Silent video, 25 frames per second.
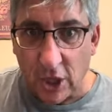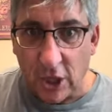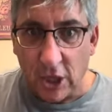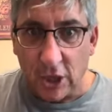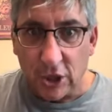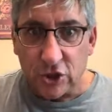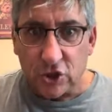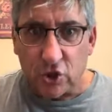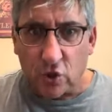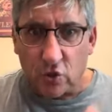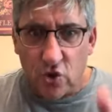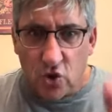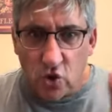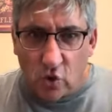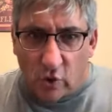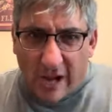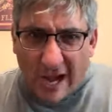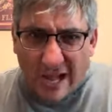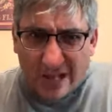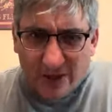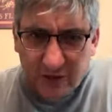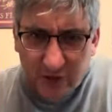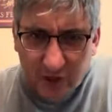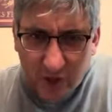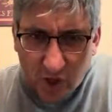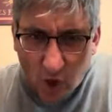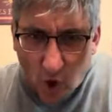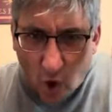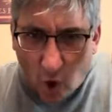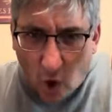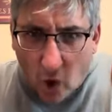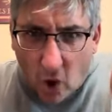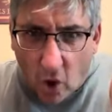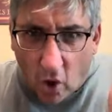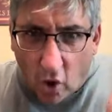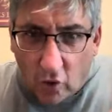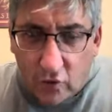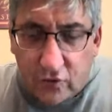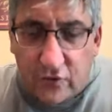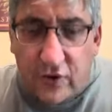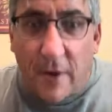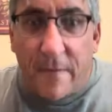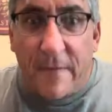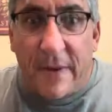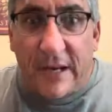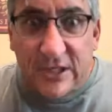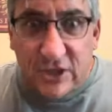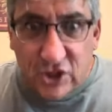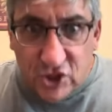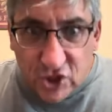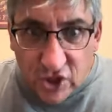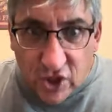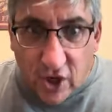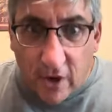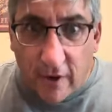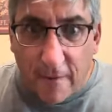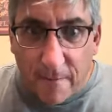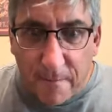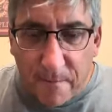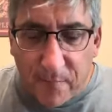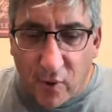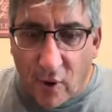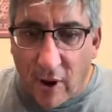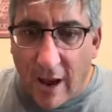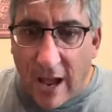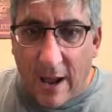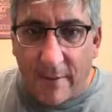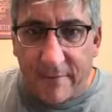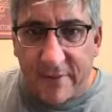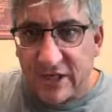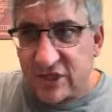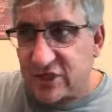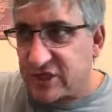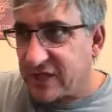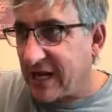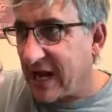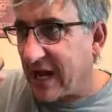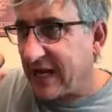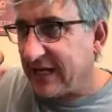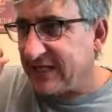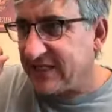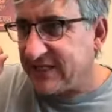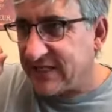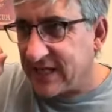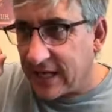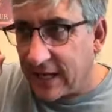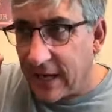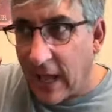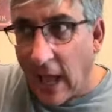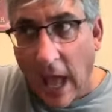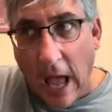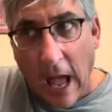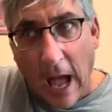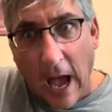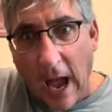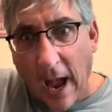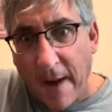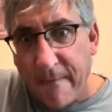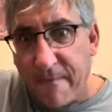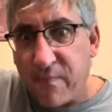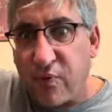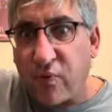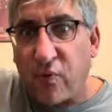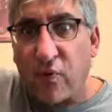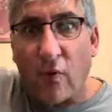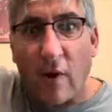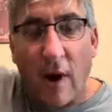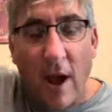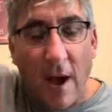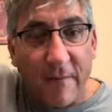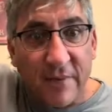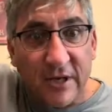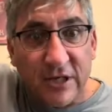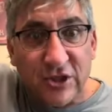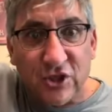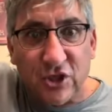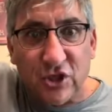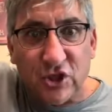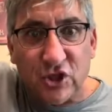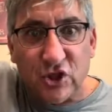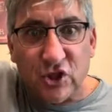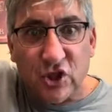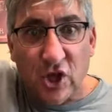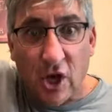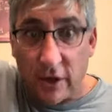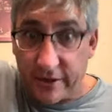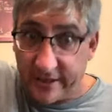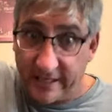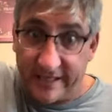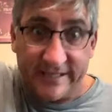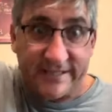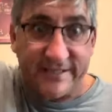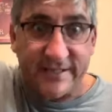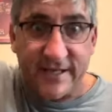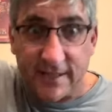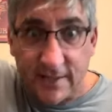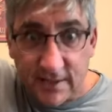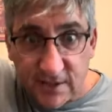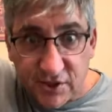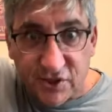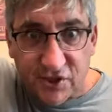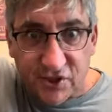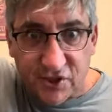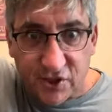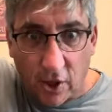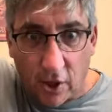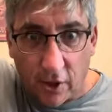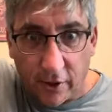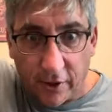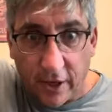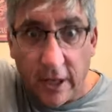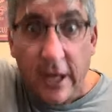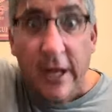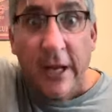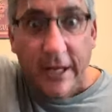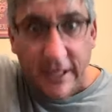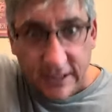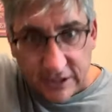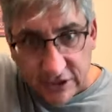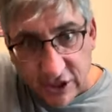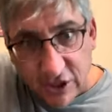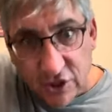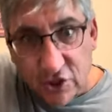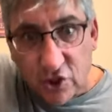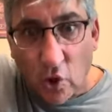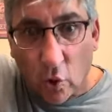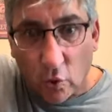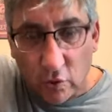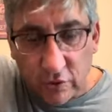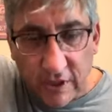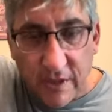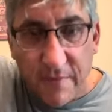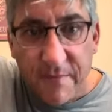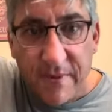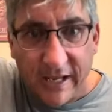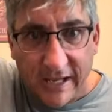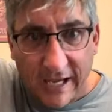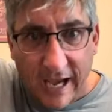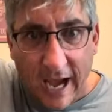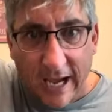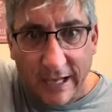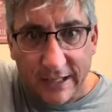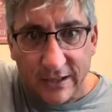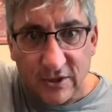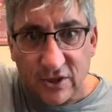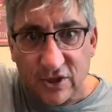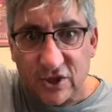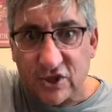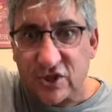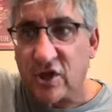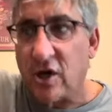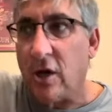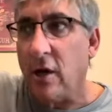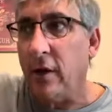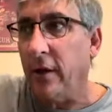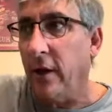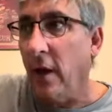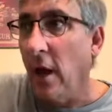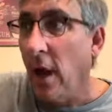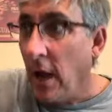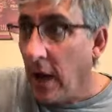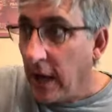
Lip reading: So you got the ultimate son of promise. God said, I promise a son. It's his son. It's his only begotten son.